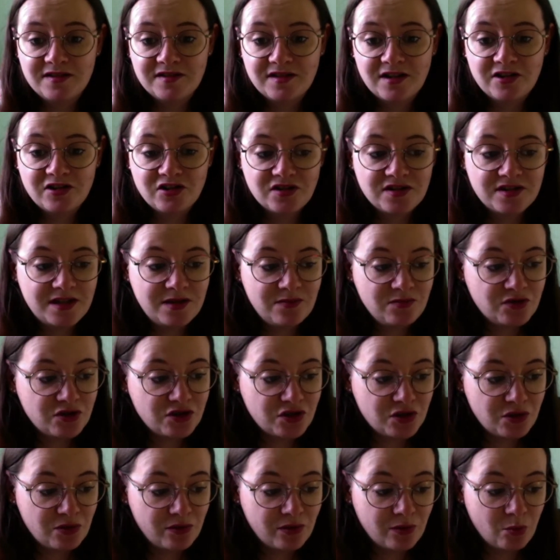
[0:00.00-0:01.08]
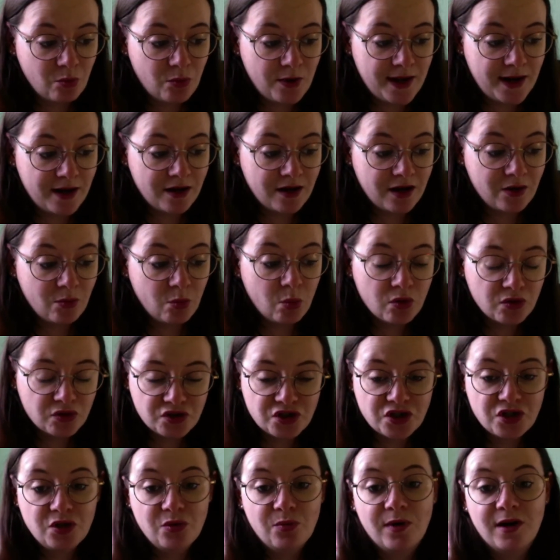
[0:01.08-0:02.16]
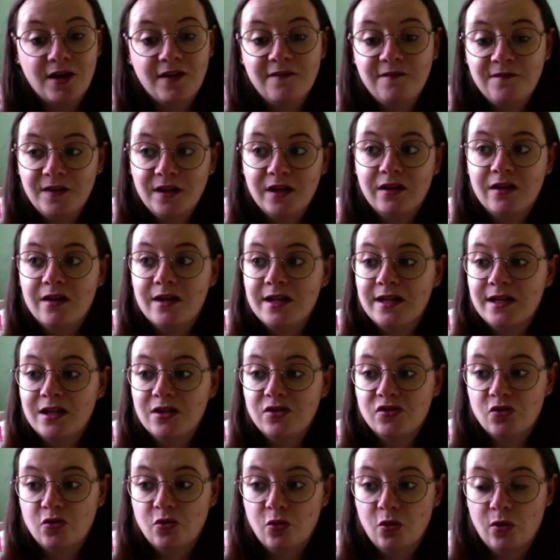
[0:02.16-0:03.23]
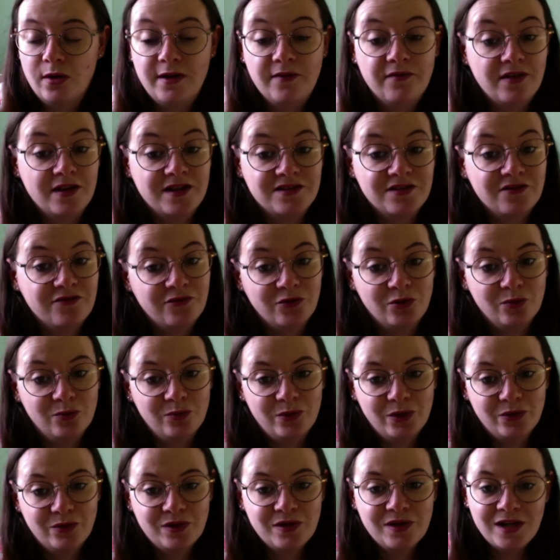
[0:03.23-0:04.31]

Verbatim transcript: I just seem to do them when I want to, when I feel like it, or if there's a full moon.